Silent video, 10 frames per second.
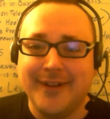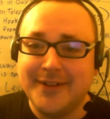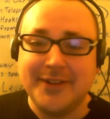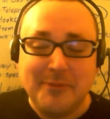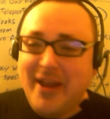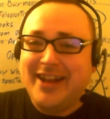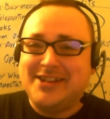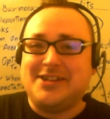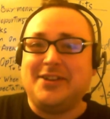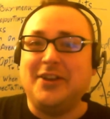Just
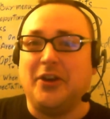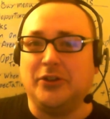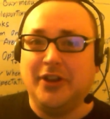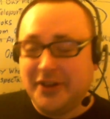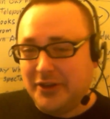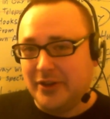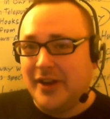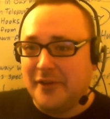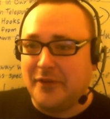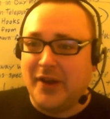imagine, you know,
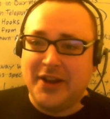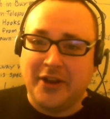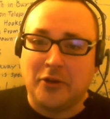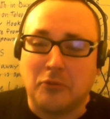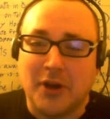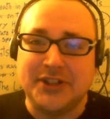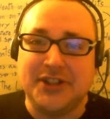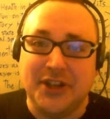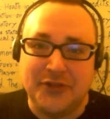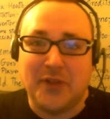finding a
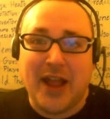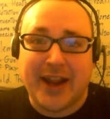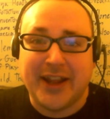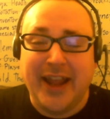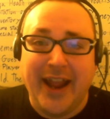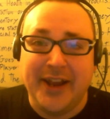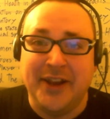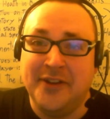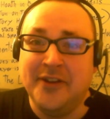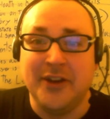rusty flak
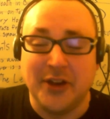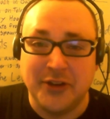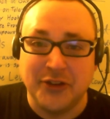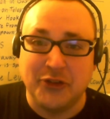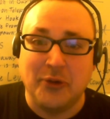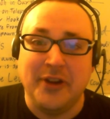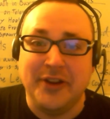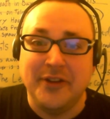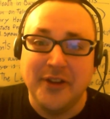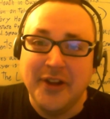cannon in a
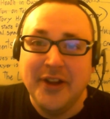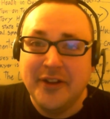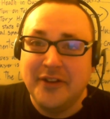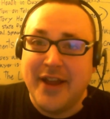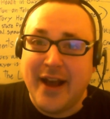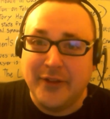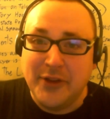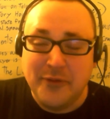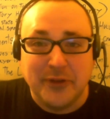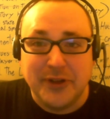deserted
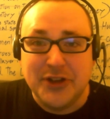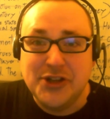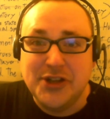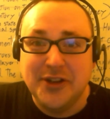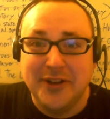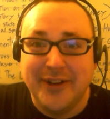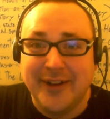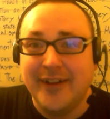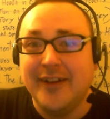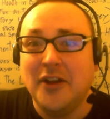Nali village.
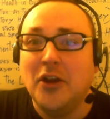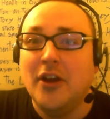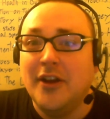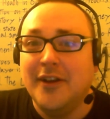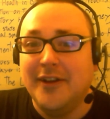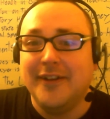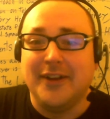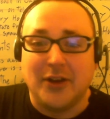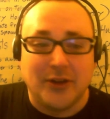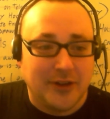
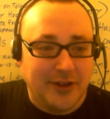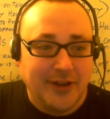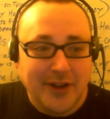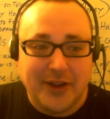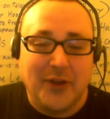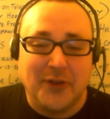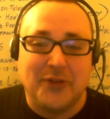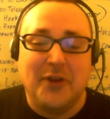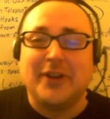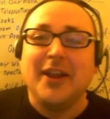You know,
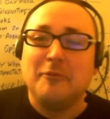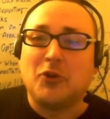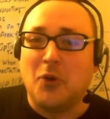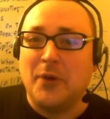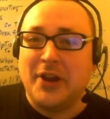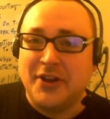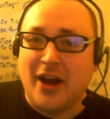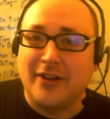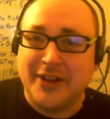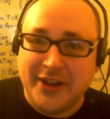growing
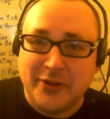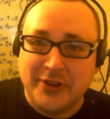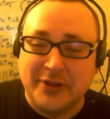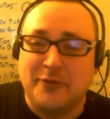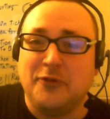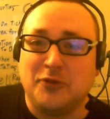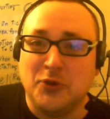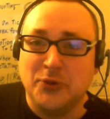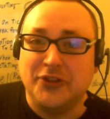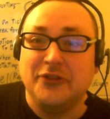Nali healing
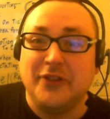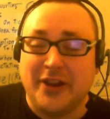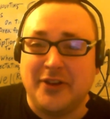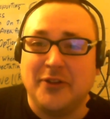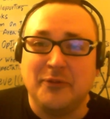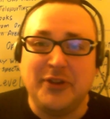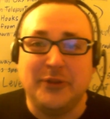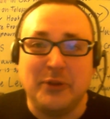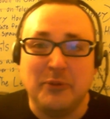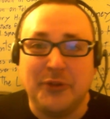fruit and
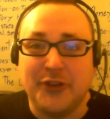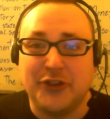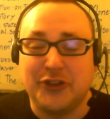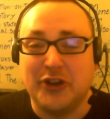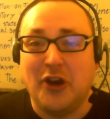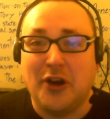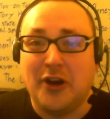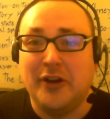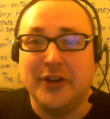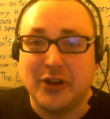dealing with the
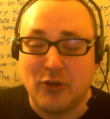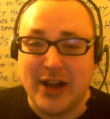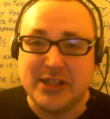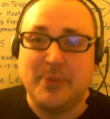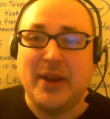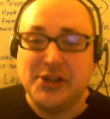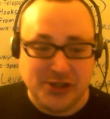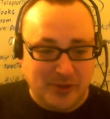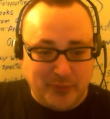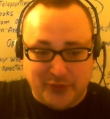scar and a crashed
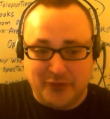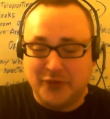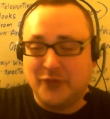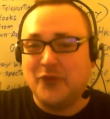spaceship and